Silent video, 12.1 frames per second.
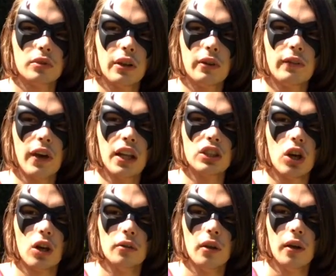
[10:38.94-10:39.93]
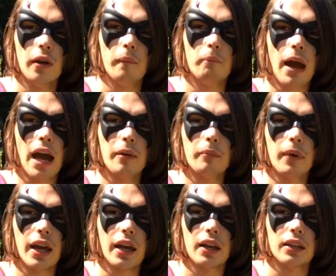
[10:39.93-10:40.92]
get revenge on
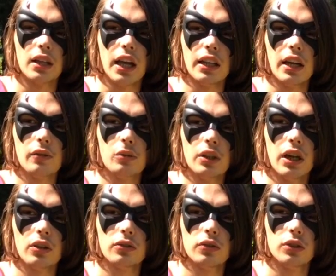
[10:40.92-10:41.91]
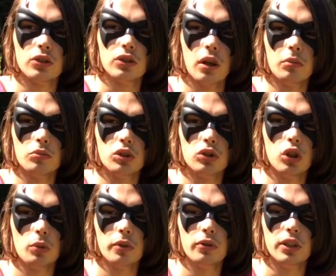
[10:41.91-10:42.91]
Batman and everyone else for some
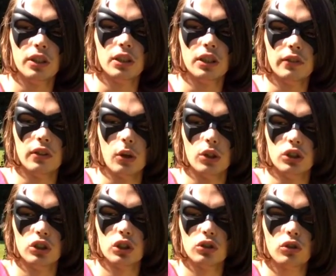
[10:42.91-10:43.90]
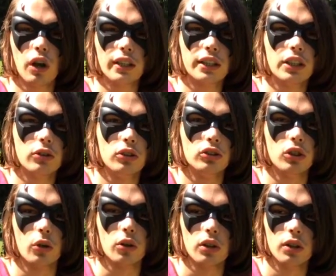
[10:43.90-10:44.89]
stupid reason, even though he should try to kill the
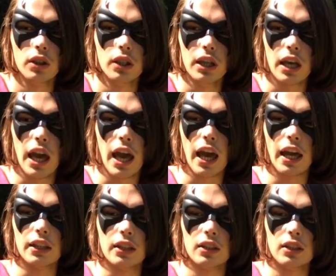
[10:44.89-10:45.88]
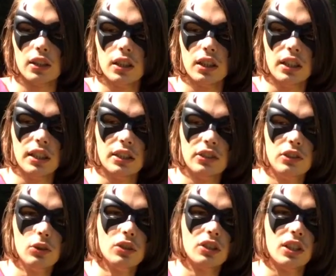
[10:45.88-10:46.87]
Joker. And he
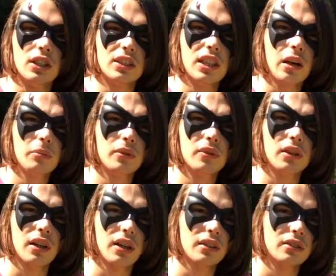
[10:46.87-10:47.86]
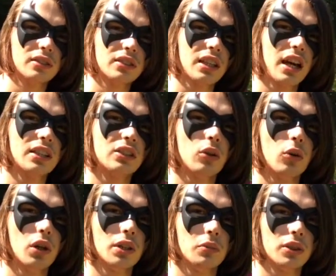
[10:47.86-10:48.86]
uses a double-sided
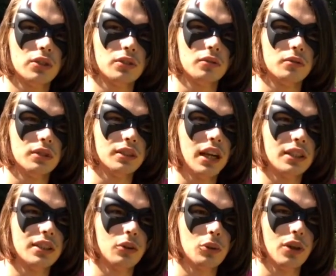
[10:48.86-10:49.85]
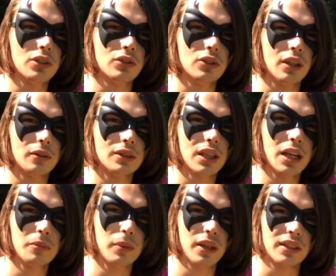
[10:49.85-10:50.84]
coin, which, yes, all kinds of
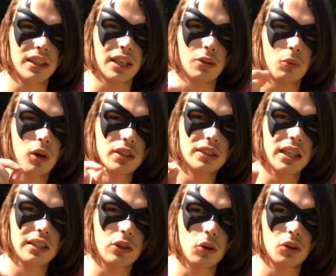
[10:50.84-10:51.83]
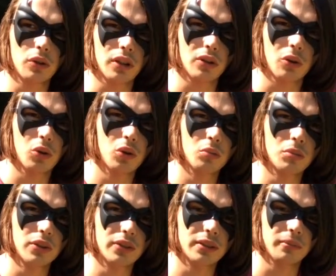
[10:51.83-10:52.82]
double-sided, but he had a one-sided coin throughout the whole
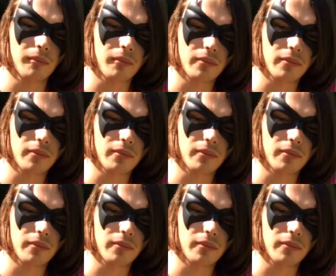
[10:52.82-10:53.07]
movie.